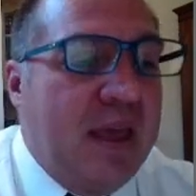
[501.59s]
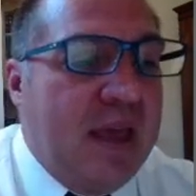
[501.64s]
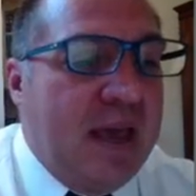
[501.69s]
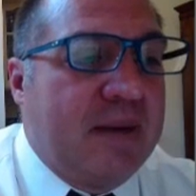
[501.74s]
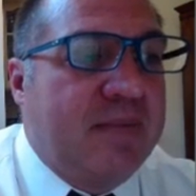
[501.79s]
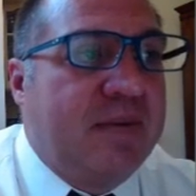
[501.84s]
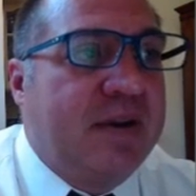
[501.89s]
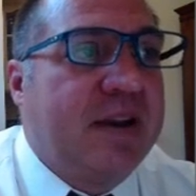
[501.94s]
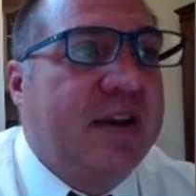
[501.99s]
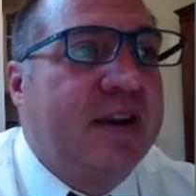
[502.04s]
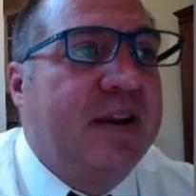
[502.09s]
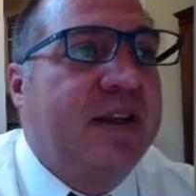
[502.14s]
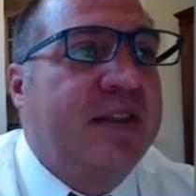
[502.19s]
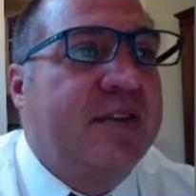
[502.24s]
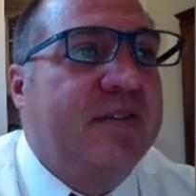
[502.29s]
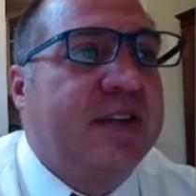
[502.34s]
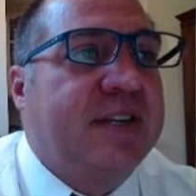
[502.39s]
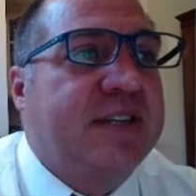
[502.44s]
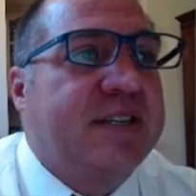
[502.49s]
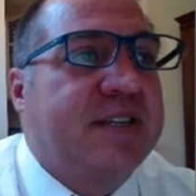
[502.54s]
How about
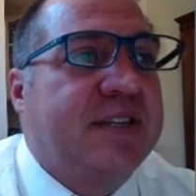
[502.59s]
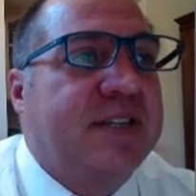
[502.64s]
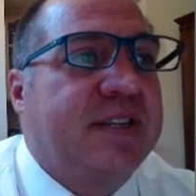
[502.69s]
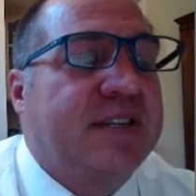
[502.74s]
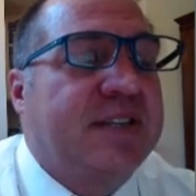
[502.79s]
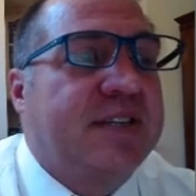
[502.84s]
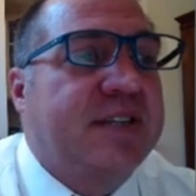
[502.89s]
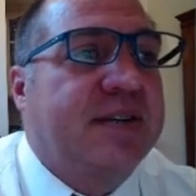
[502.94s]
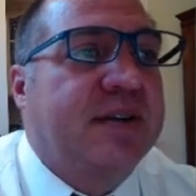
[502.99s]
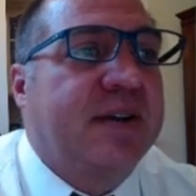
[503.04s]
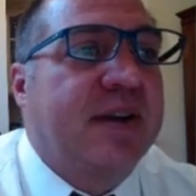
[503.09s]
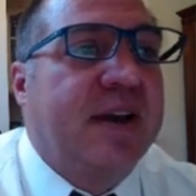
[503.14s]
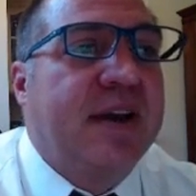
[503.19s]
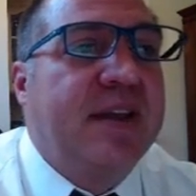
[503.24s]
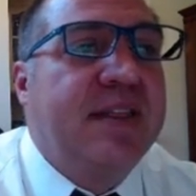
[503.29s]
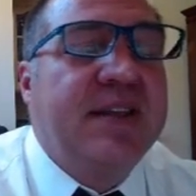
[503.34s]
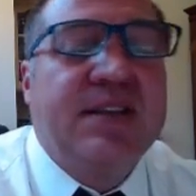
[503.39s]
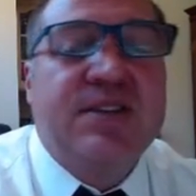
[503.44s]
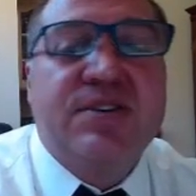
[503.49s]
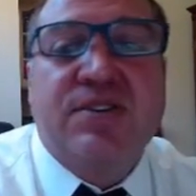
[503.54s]
another instance?
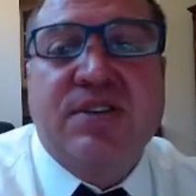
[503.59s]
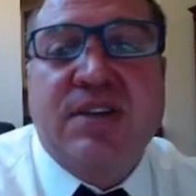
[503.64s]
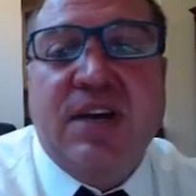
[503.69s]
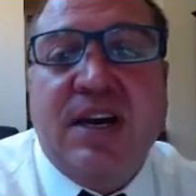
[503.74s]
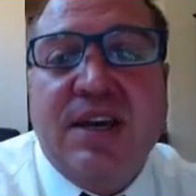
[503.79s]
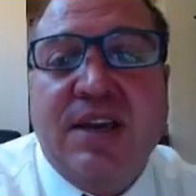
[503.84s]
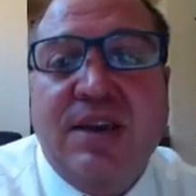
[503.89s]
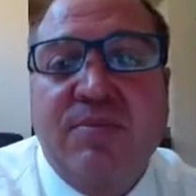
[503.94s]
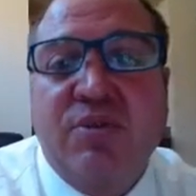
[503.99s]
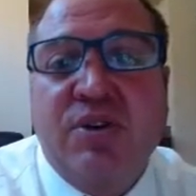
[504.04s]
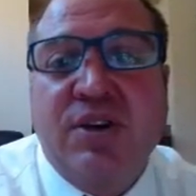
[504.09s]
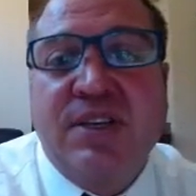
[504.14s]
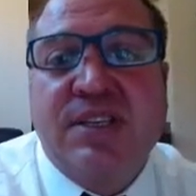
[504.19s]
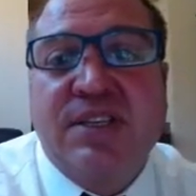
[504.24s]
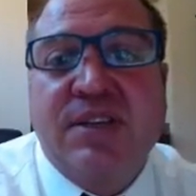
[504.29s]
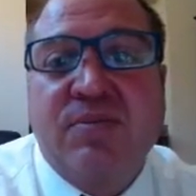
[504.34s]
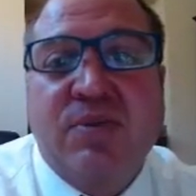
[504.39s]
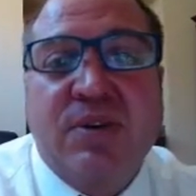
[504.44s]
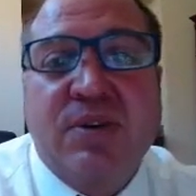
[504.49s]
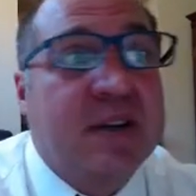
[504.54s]
And these are talking
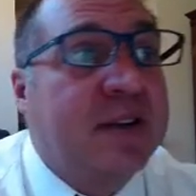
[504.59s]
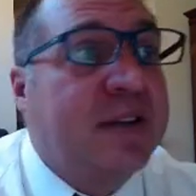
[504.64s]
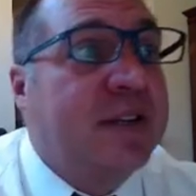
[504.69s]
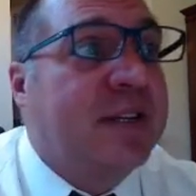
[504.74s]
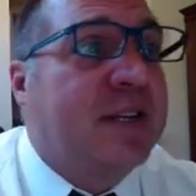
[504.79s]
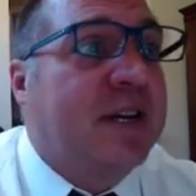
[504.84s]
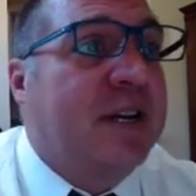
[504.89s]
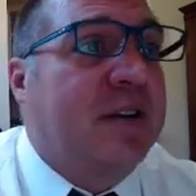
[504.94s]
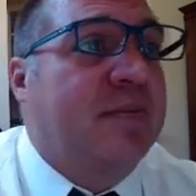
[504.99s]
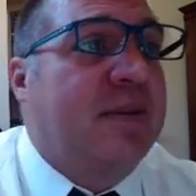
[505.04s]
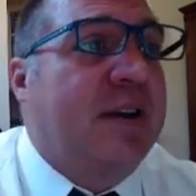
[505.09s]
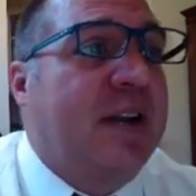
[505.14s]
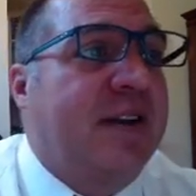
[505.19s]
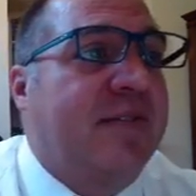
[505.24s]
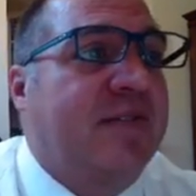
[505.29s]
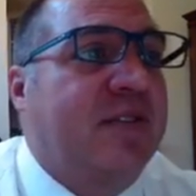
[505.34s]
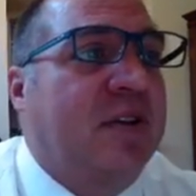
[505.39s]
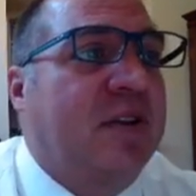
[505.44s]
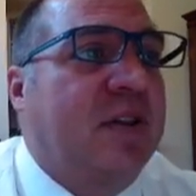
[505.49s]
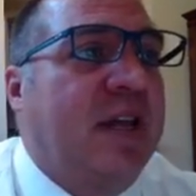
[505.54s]
points that we're going to talk about
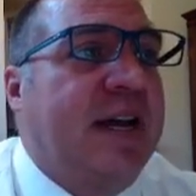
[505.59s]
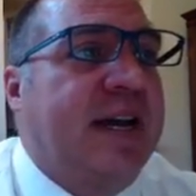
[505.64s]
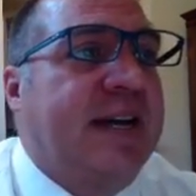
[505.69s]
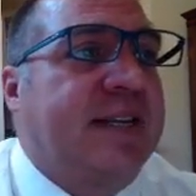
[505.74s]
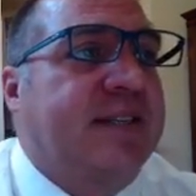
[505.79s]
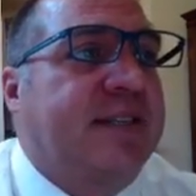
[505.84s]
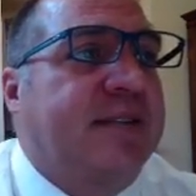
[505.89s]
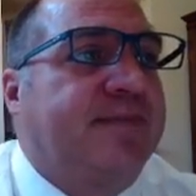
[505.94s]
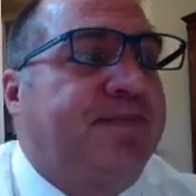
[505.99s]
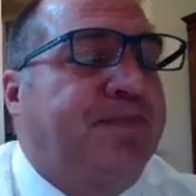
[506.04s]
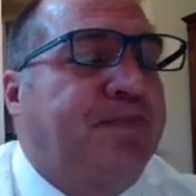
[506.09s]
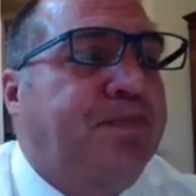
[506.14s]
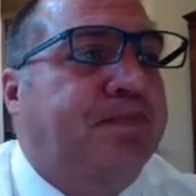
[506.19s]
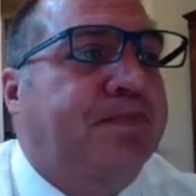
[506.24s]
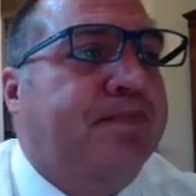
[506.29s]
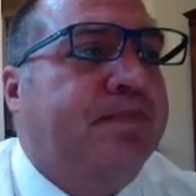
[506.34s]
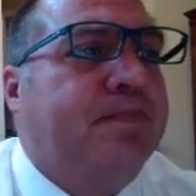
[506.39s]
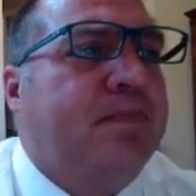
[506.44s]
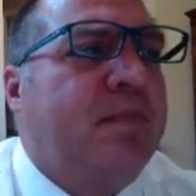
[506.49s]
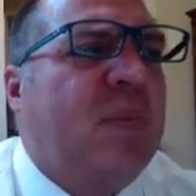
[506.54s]
after class,
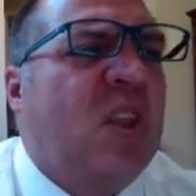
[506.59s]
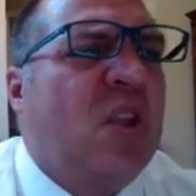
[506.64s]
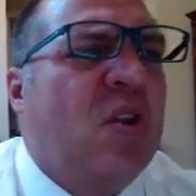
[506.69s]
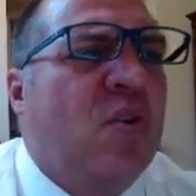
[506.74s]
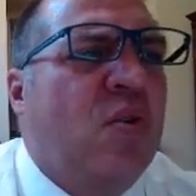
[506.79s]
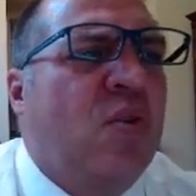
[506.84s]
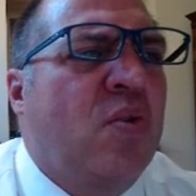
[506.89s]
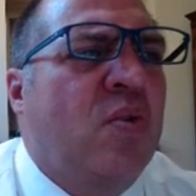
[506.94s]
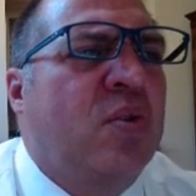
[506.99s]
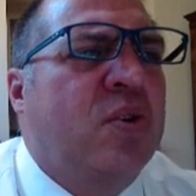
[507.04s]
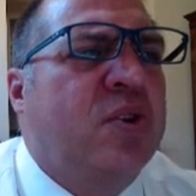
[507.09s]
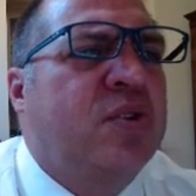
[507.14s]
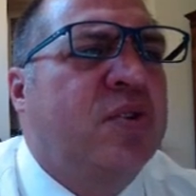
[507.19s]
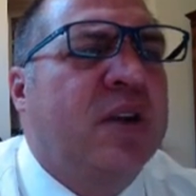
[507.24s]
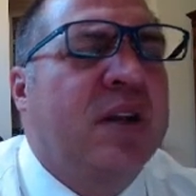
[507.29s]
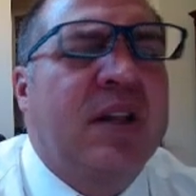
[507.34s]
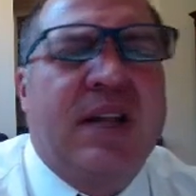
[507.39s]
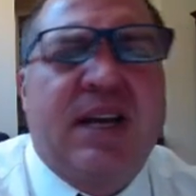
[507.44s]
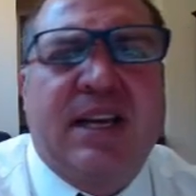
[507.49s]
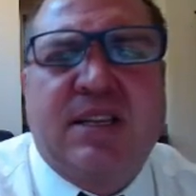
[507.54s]
or
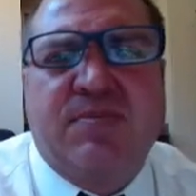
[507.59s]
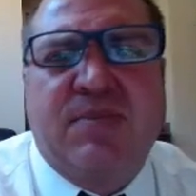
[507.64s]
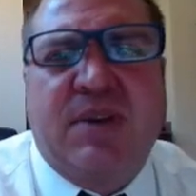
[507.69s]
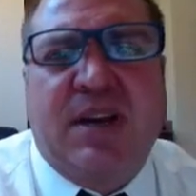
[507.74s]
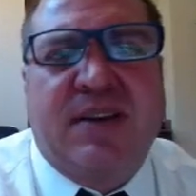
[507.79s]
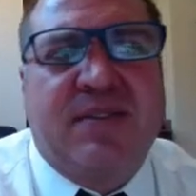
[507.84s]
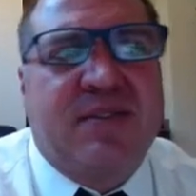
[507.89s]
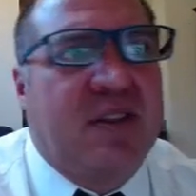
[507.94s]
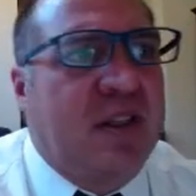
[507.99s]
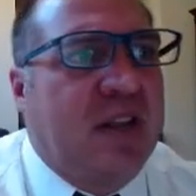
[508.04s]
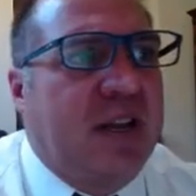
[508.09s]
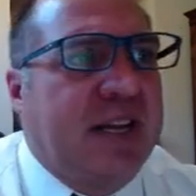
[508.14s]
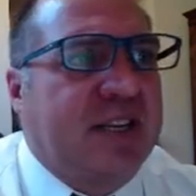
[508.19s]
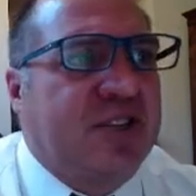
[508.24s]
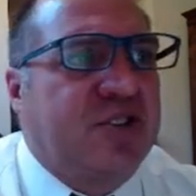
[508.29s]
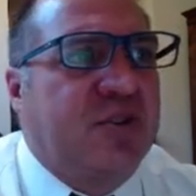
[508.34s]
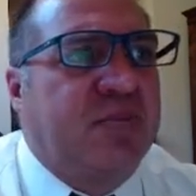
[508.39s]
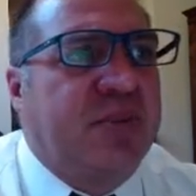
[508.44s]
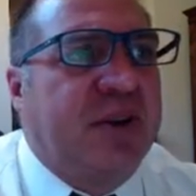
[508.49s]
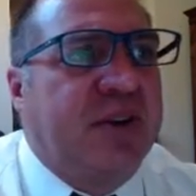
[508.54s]
during class, but after the
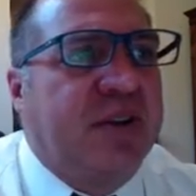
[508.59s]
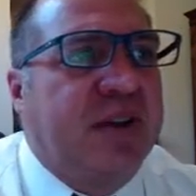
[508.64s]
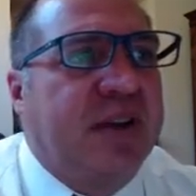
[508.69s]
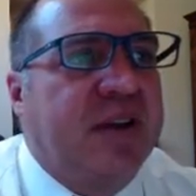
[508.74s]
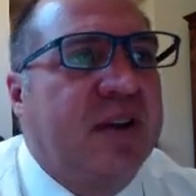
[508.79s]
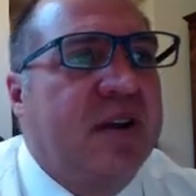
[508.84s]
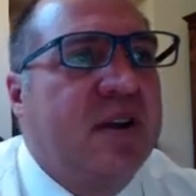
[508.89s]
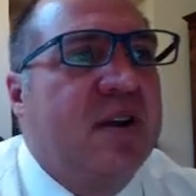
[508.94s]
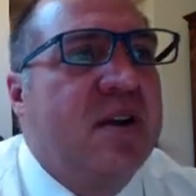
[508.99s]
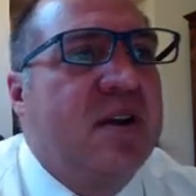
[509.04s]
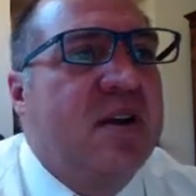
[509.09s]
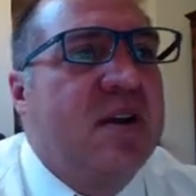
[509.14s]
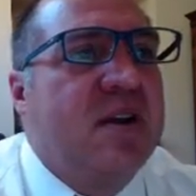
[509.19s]
lecture period.